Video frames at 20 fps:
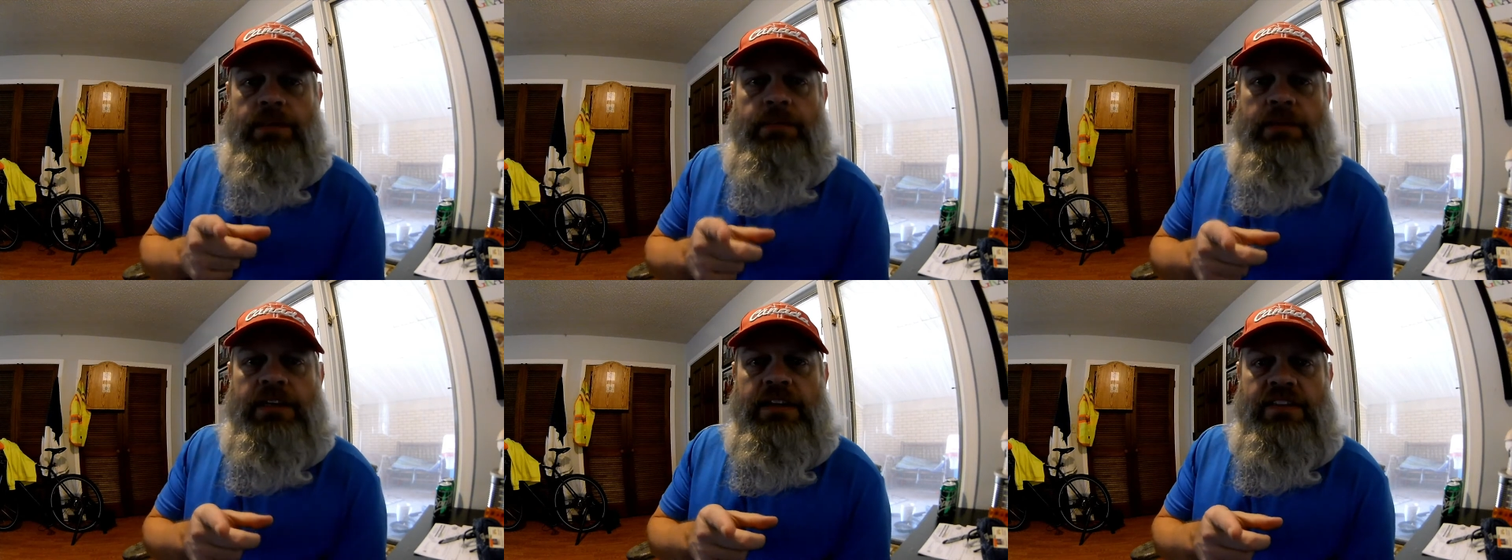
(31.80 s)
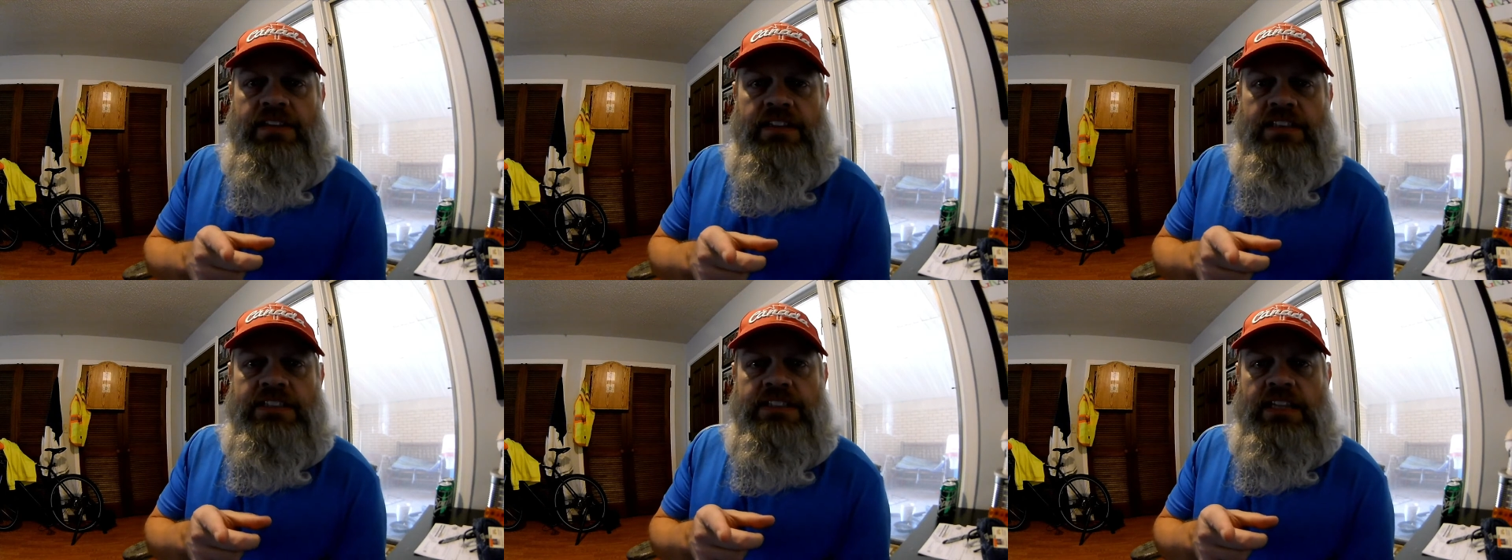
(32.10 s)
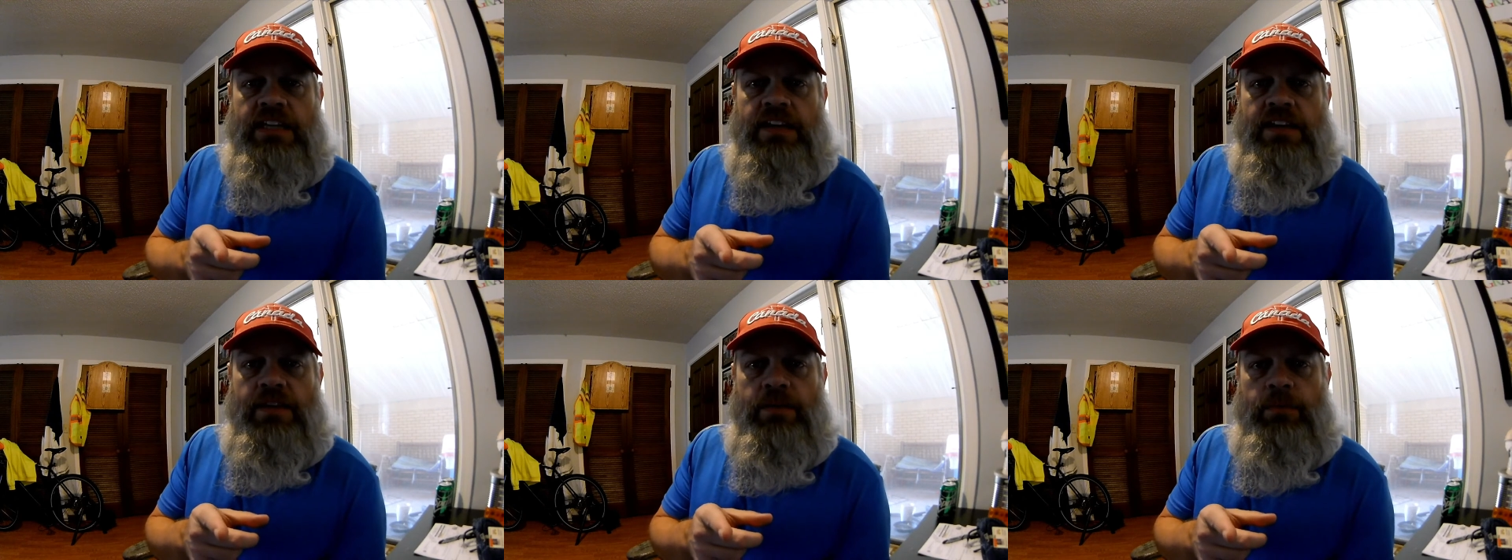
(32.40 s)
me get this
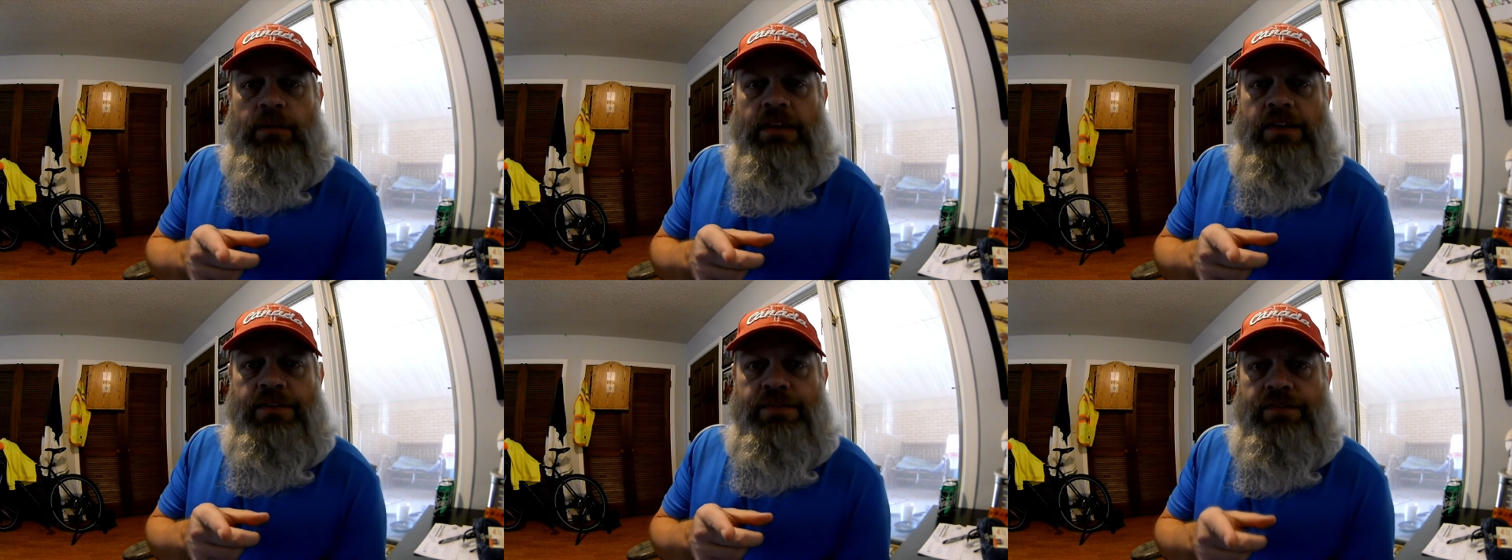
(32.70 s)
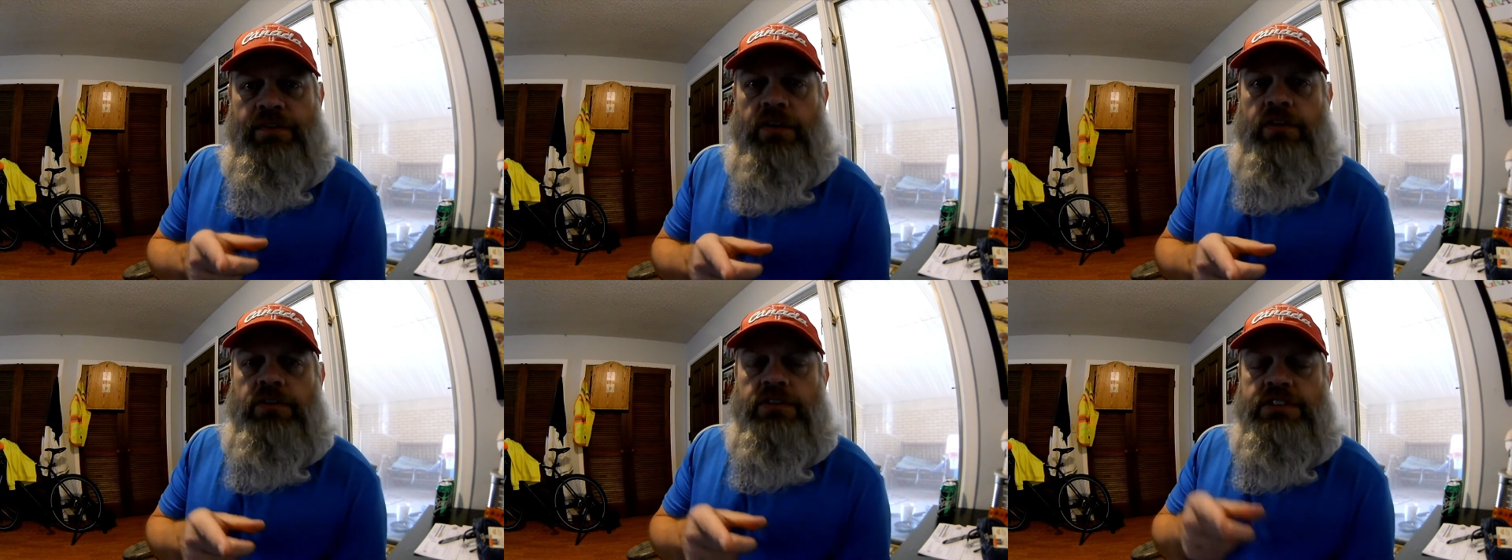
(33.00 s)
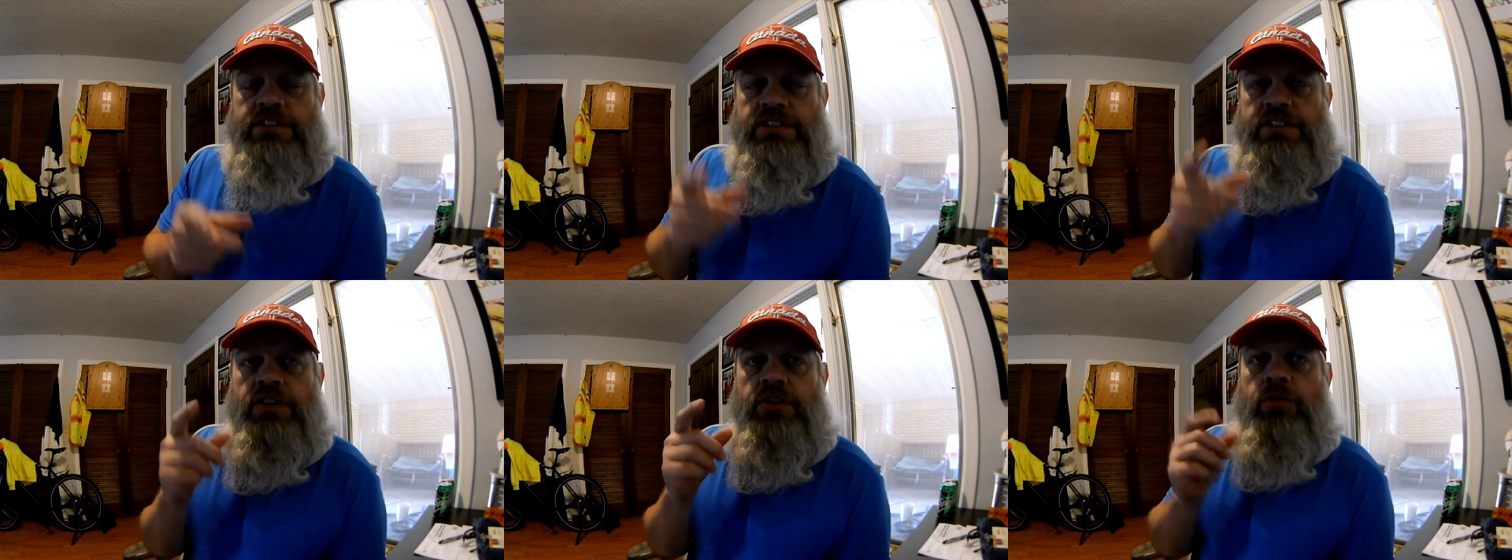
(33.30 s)
out of the way first.
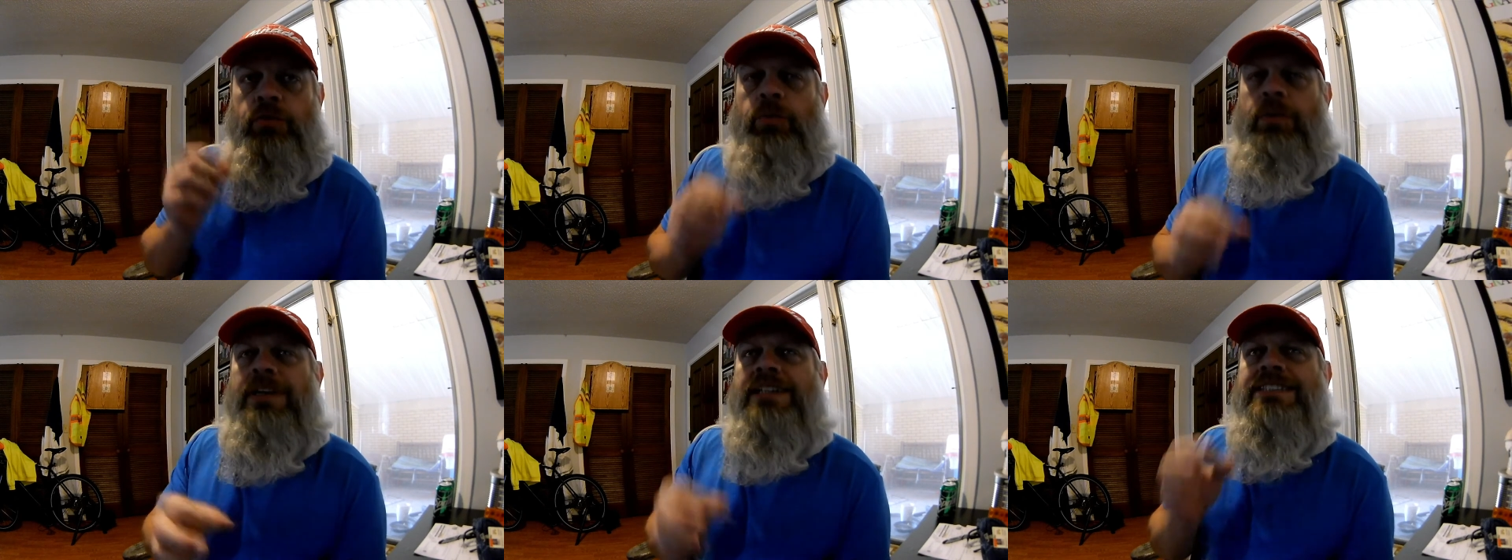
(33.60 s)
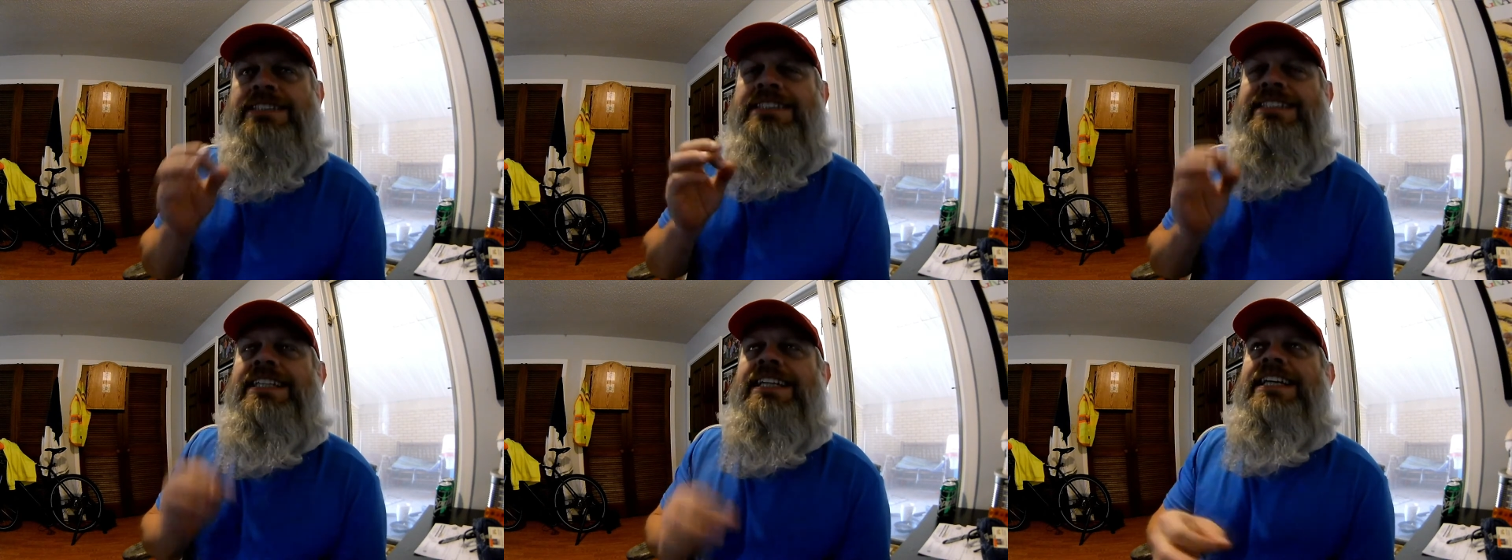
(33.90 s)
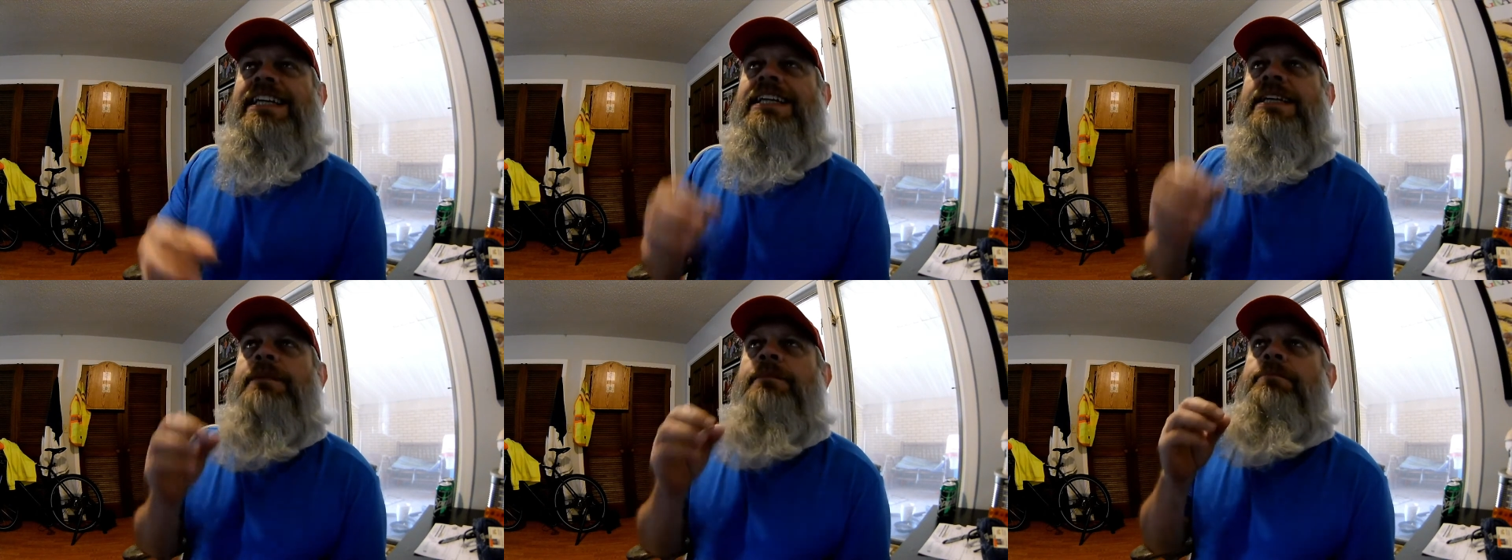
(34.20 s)
Rest
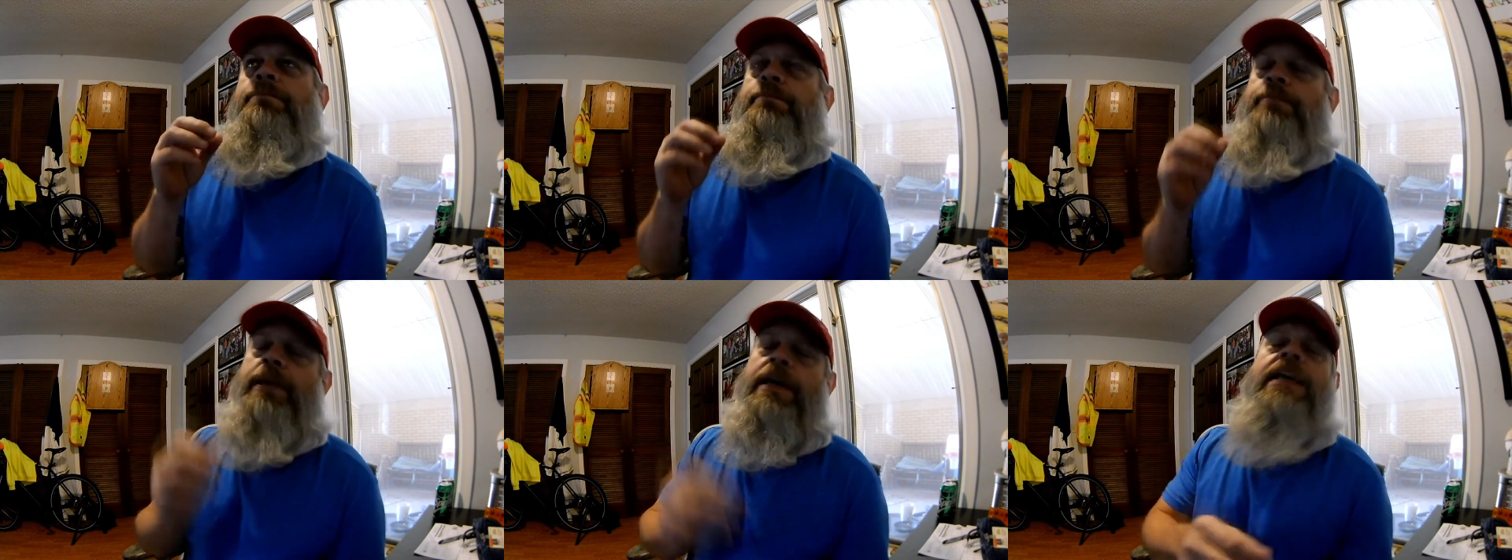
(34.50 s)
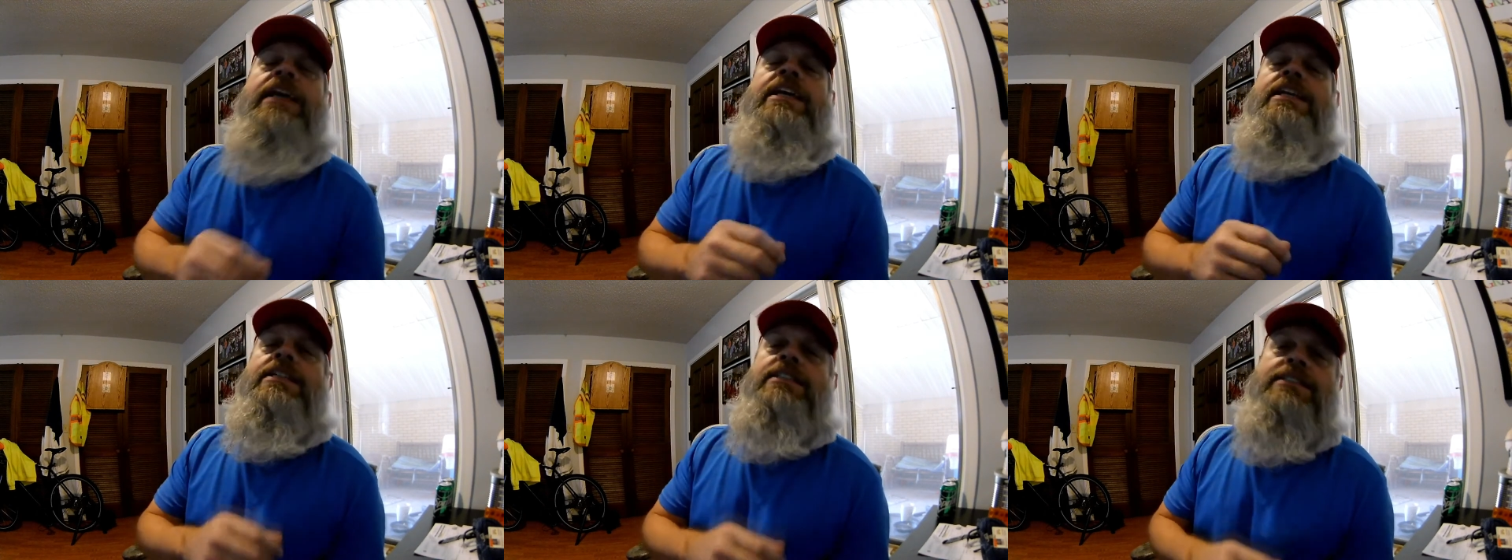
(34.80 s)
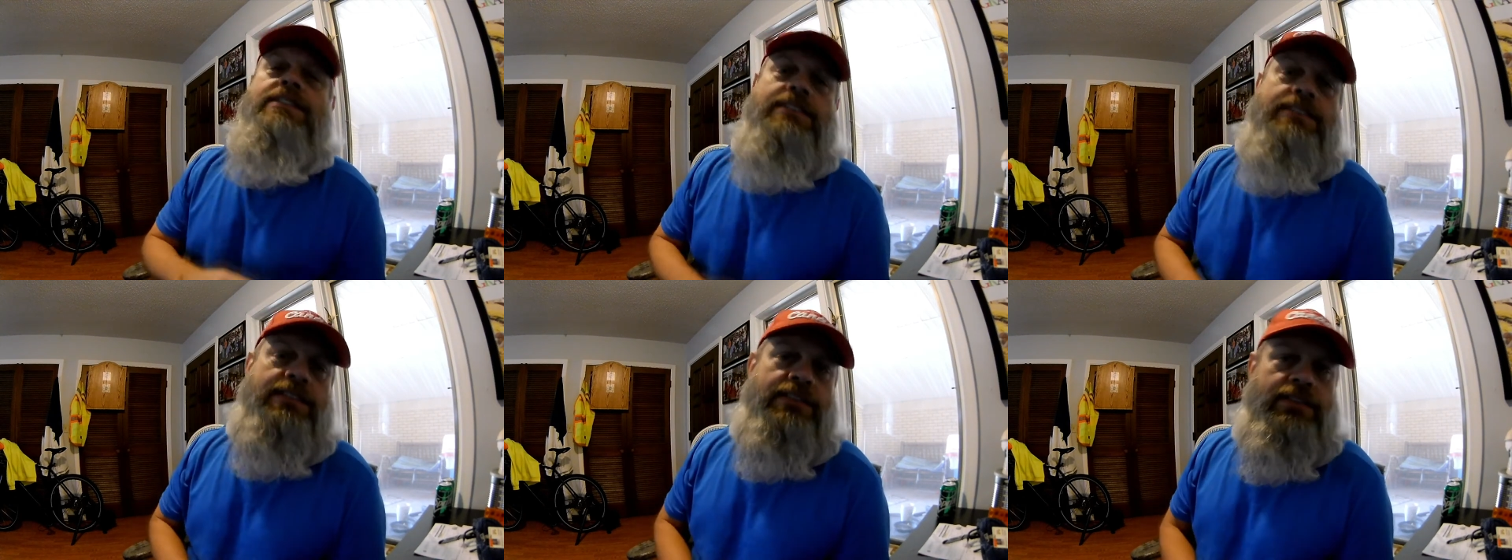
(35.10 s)
in
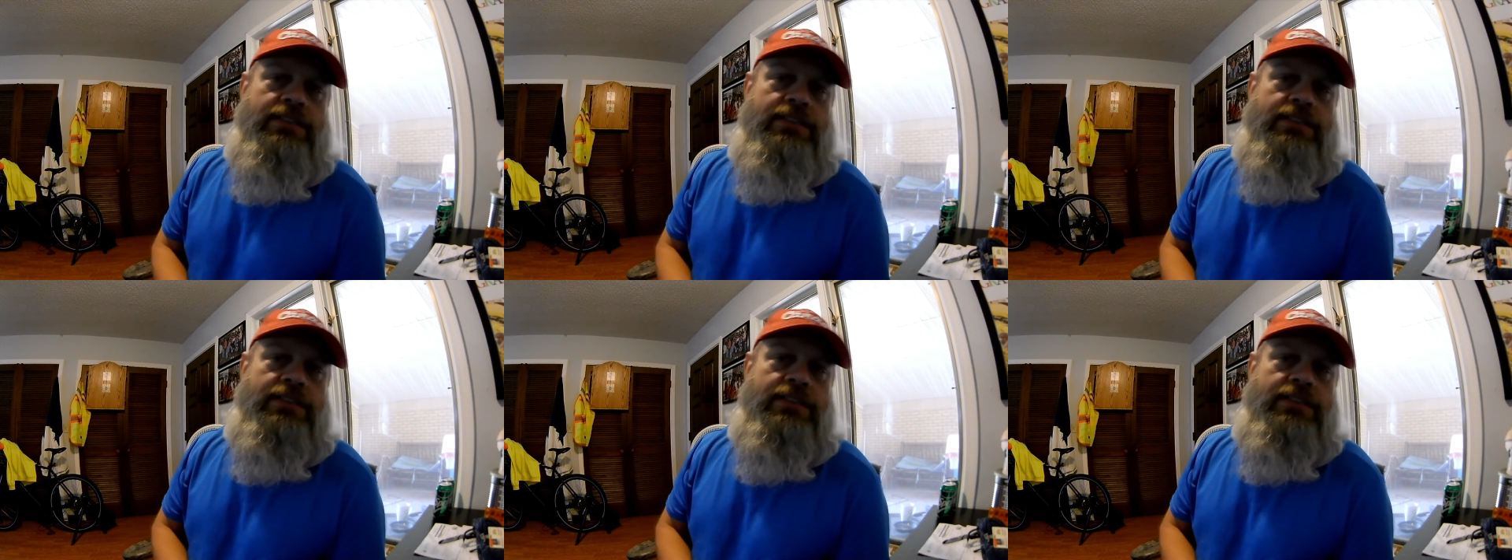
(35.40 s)
peace,